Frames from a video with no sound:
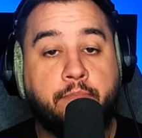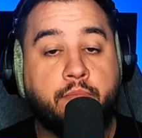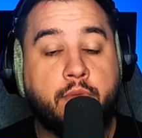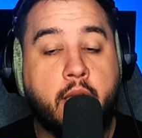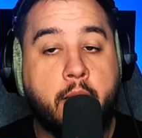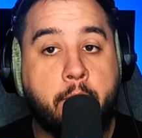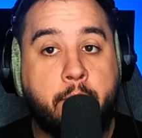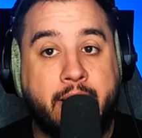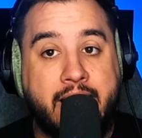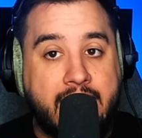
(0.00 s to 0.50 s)

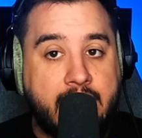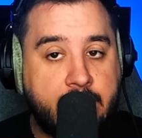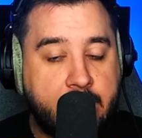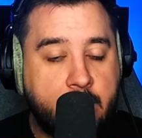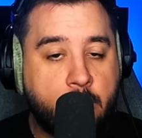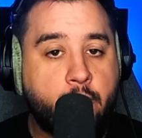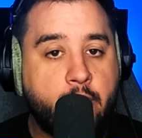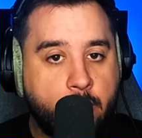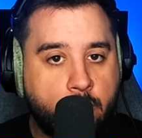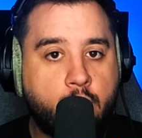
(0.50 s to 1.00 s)
But I think
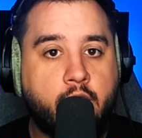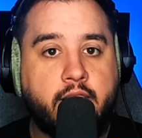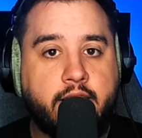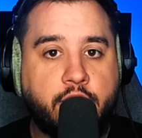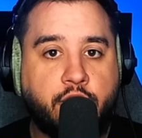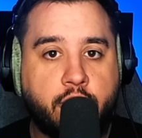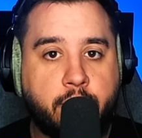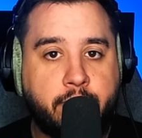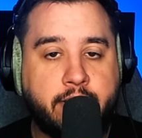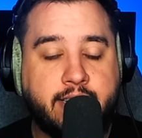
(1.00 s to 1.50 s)
we really
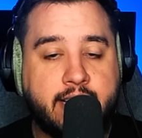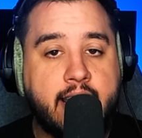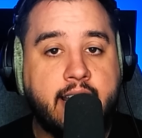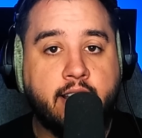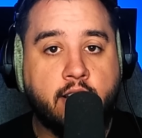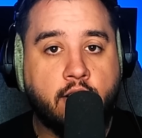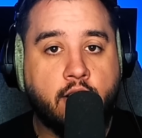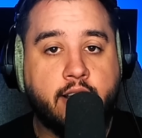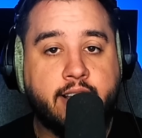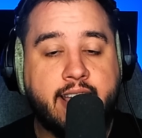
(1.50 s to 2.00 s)
should be taking
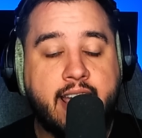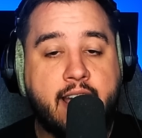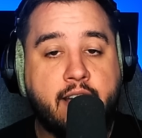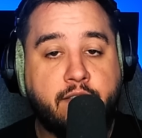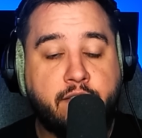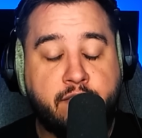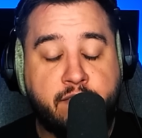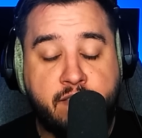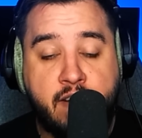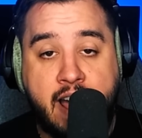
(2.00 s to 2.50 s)
a look at
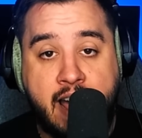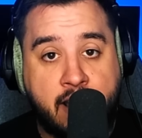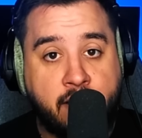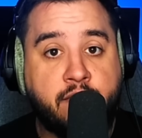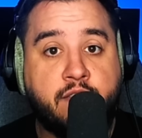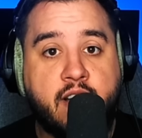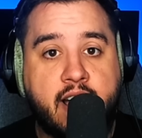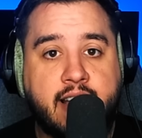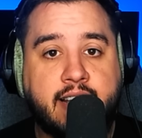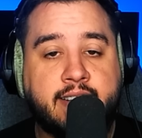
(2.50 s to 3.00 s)

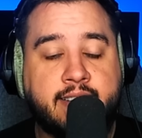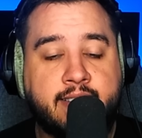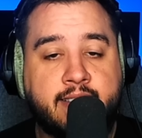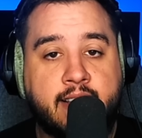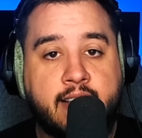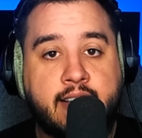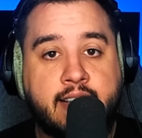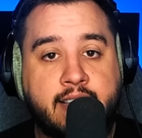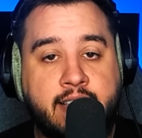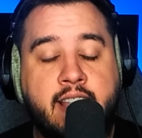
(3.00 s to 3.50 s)
FX
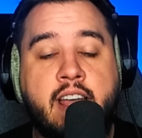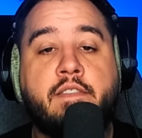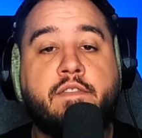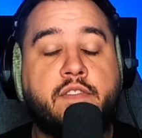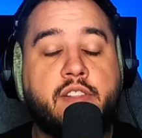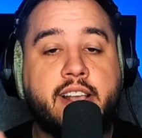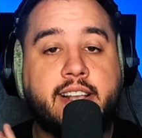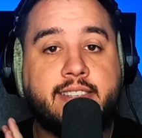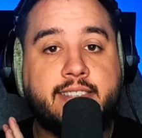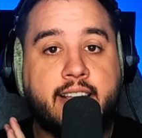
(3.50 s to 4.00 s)

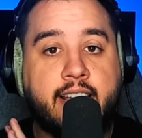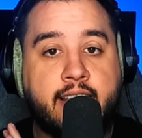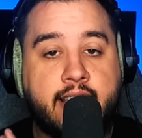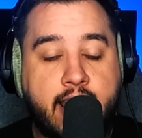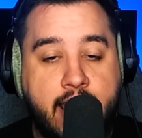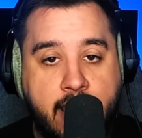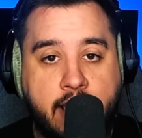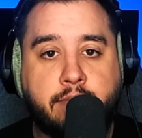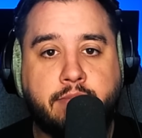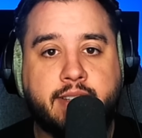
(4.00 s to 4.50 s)
Netflix, and
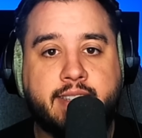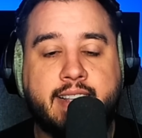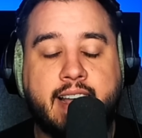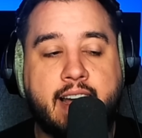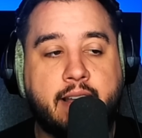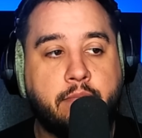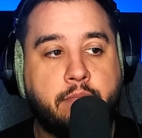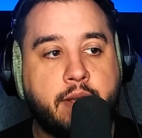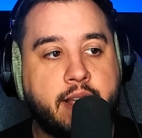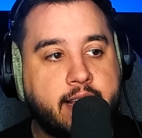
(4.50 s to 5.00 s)

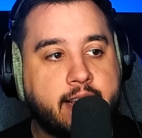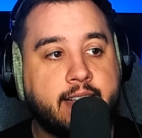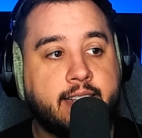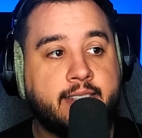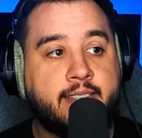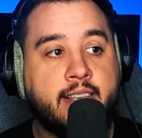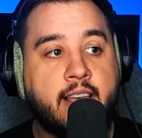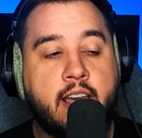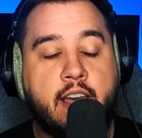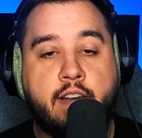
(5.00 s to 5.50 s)
Amazon.
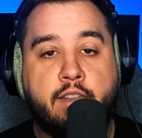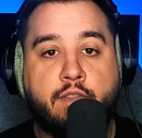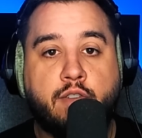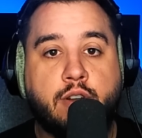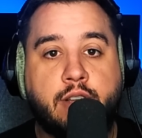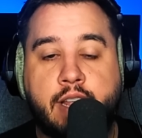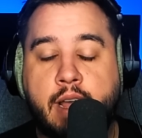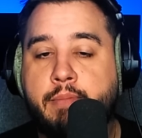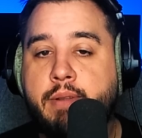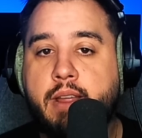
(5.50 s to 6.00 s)
Because for
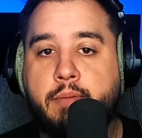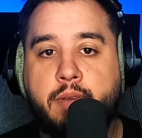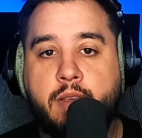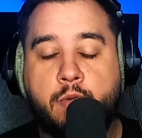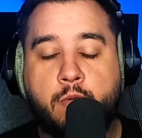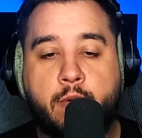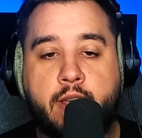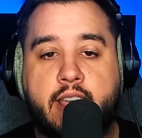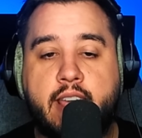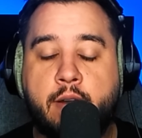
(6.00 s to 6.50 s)

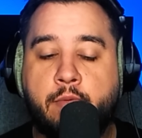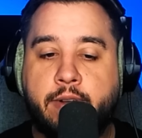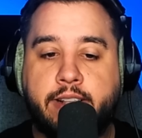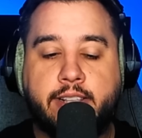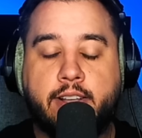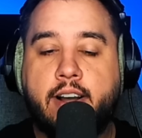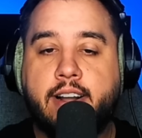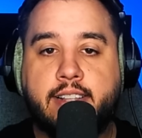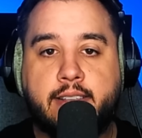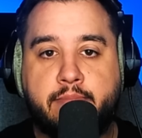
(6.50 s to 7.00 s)
WWE, and we
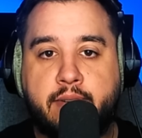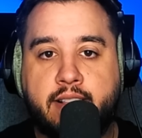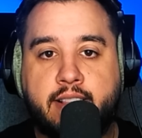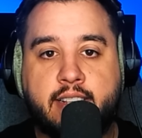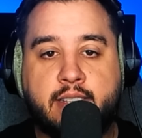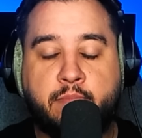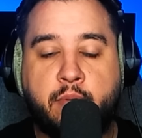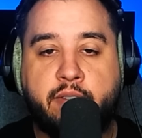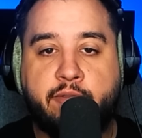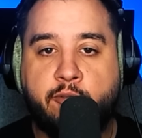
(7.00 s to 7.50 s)
talked about this
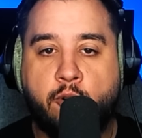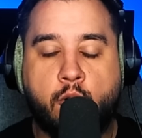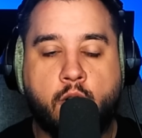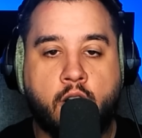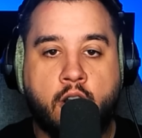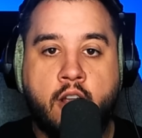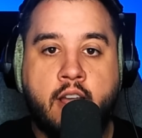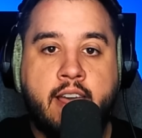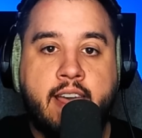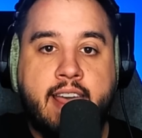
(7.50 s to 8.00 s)

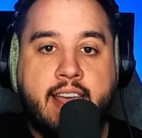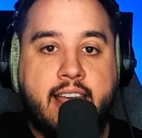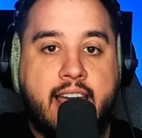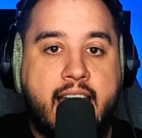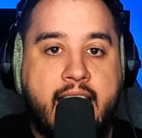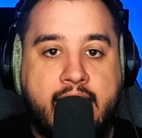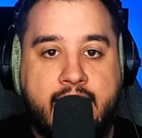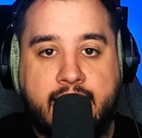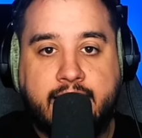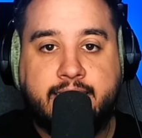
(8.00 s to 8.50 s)
before,
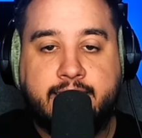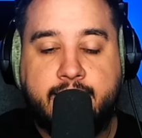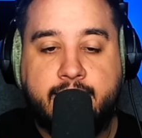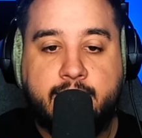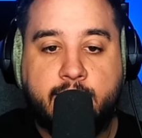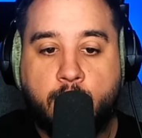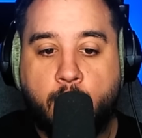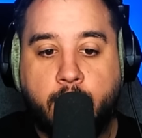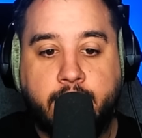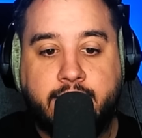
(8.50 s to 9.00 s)
NXT is
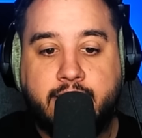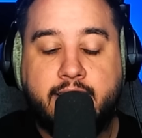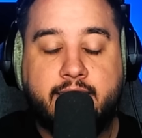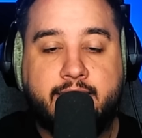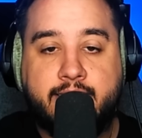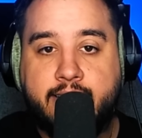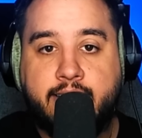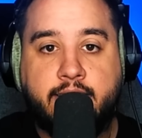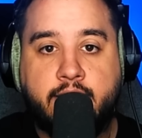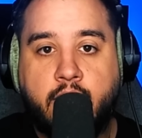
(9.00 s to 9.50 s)
going to the
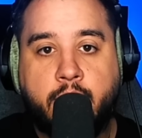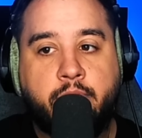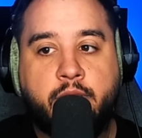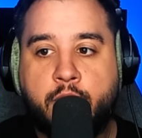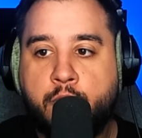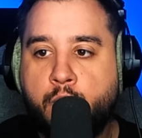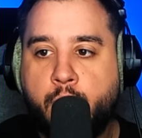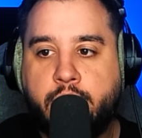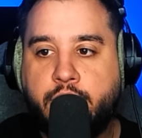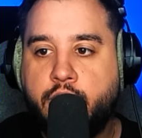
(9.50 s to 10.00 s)
CW,
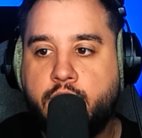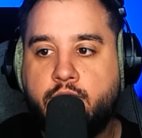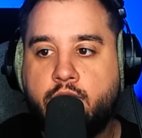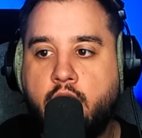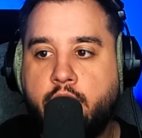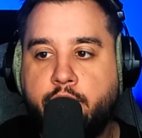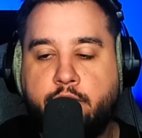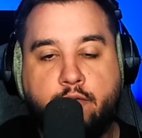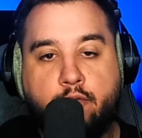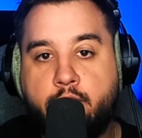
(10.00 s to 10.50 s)
which is
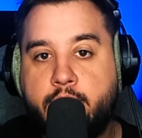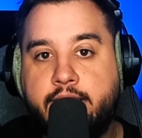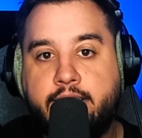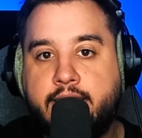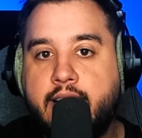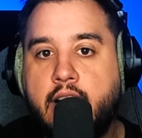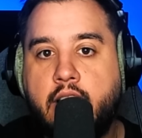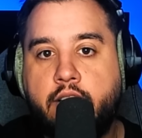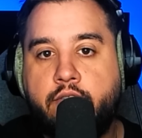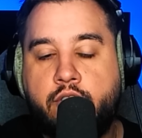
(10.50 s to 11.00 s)
on free
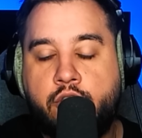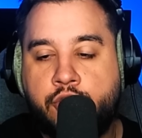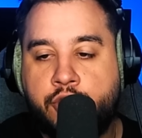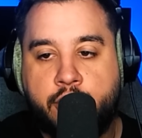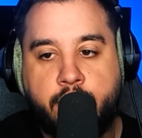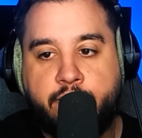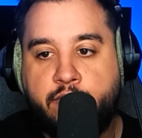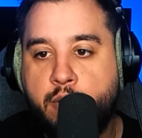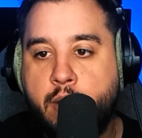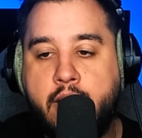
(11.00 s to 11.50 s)
television.
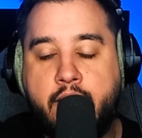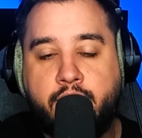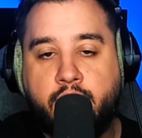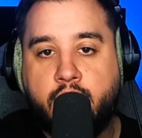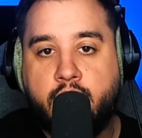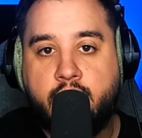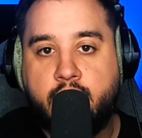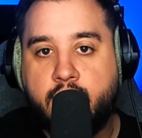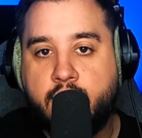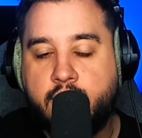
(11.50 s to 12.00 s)
If you have
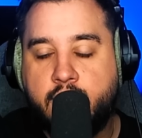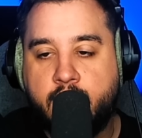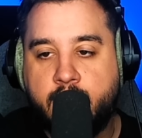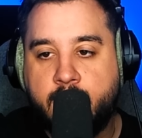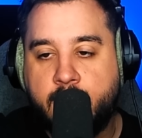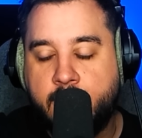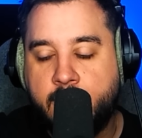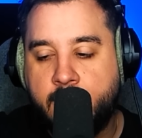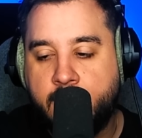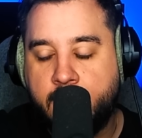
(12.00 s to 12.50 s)
a,
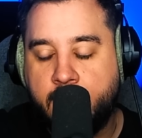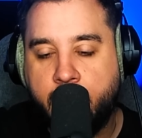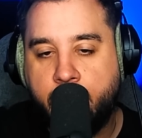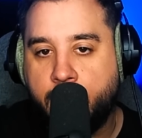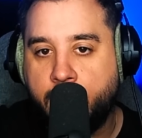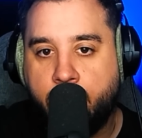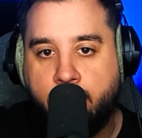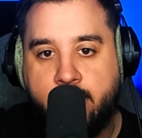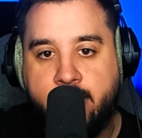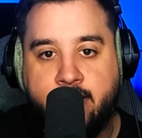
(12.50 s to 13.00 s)
a, a,
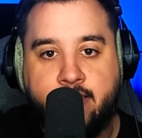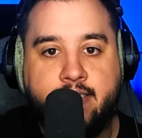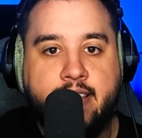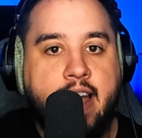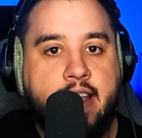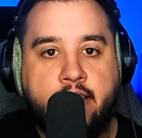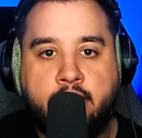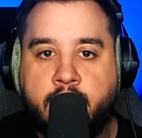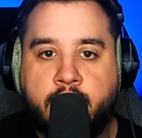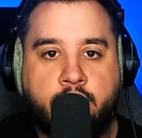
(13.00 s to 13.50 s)
little
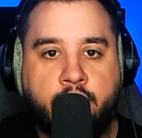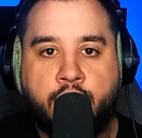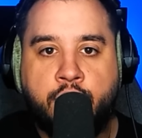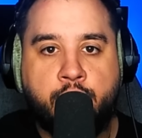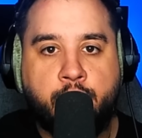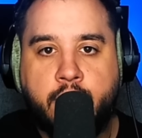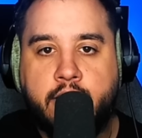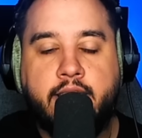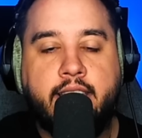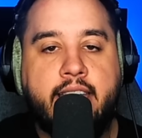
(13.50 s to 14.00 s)
antenna, you
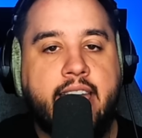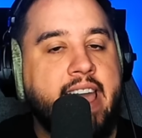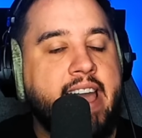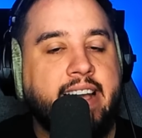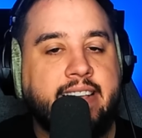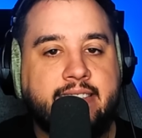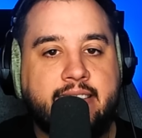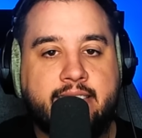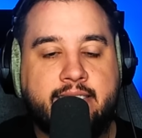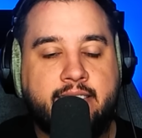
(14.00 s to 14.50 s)
can get
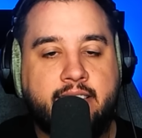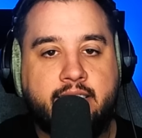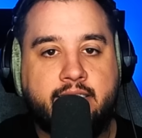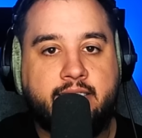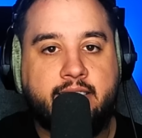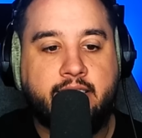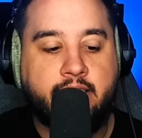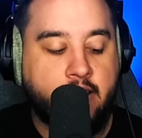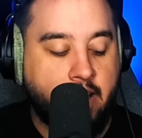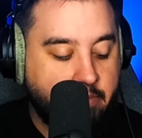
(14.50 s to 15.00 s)
access to the
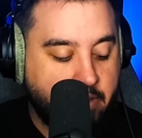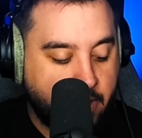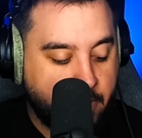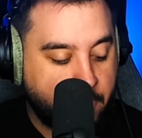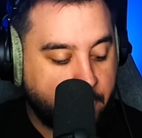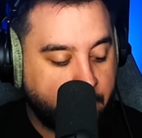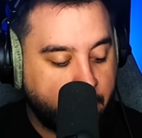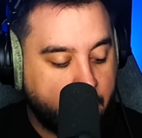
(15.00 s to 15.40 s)
CW.